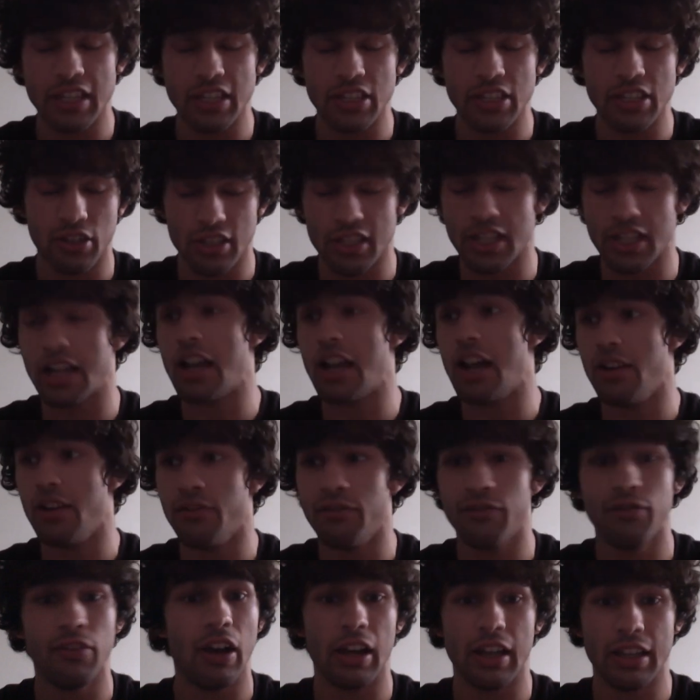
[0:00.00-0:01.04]
and you're just like, oh
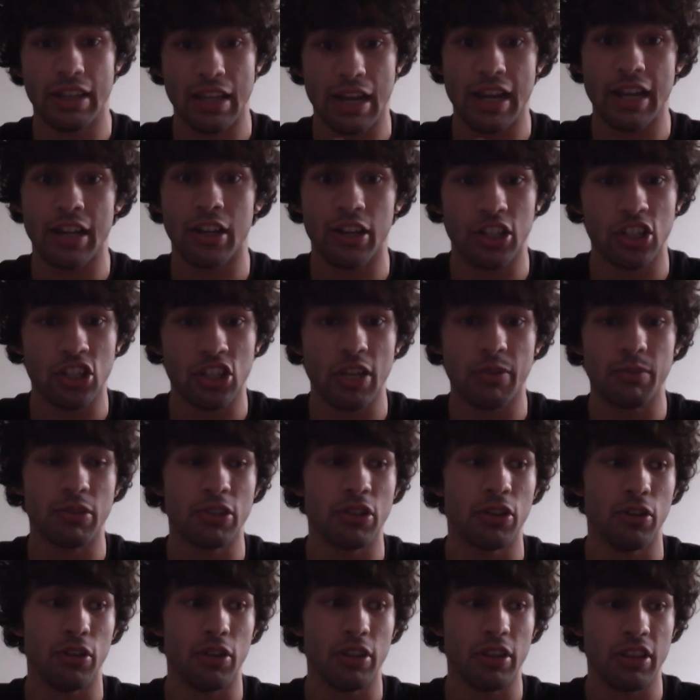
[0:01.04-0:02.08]
fuck, and now you got a chipped
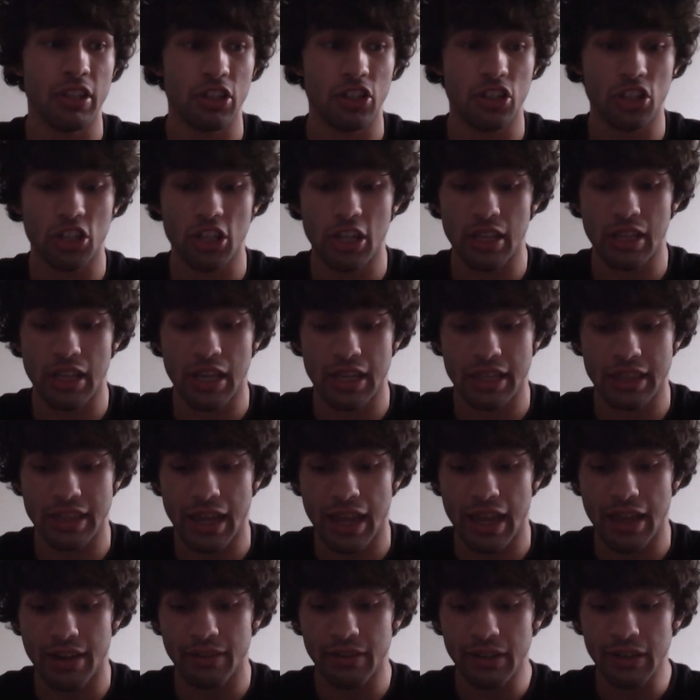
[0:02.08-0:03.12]
tooth and shit like
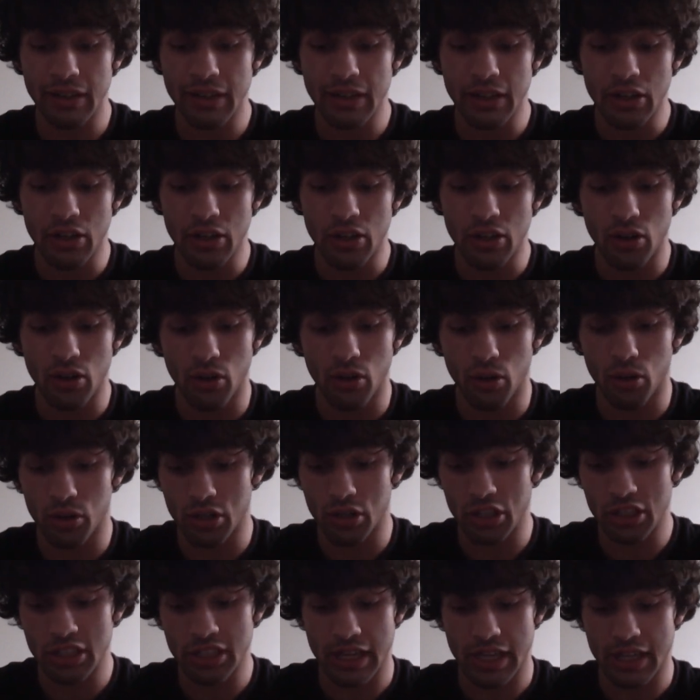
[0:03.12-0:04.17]
that. Or
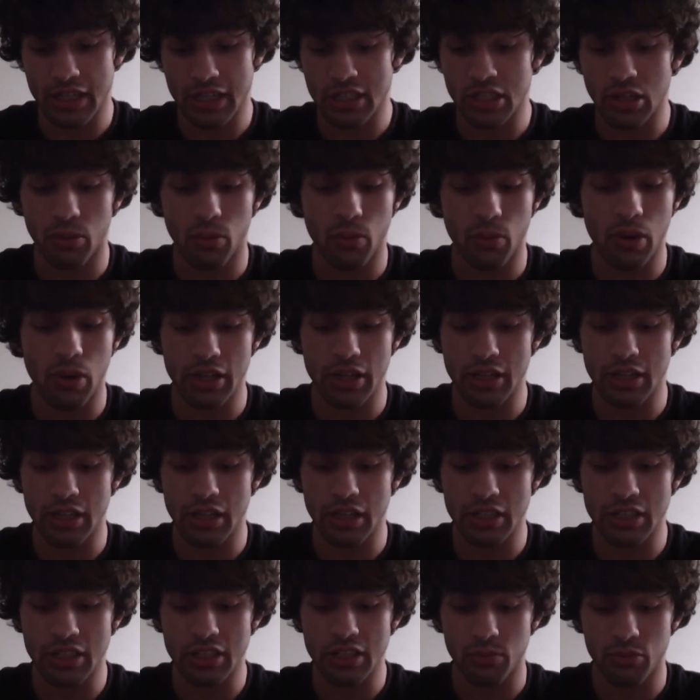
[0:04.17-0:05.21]
just like someone
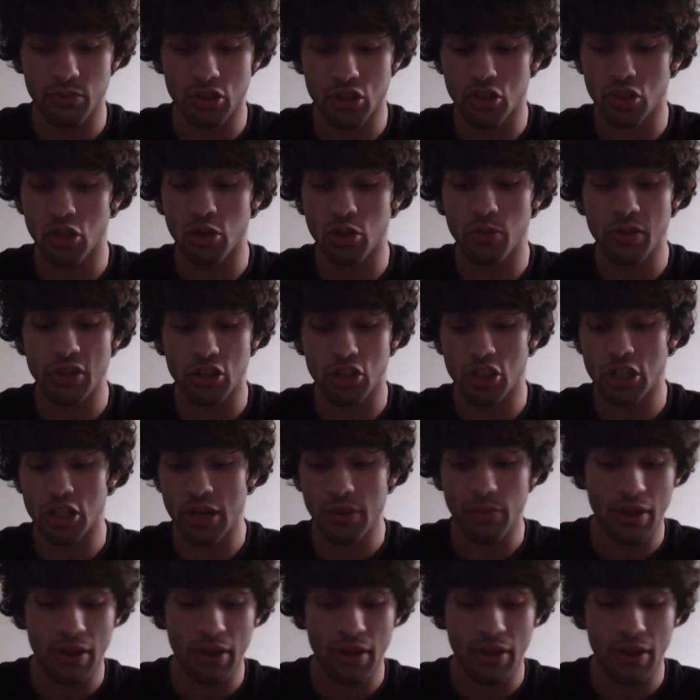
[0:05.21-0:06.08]
does some stupid shit where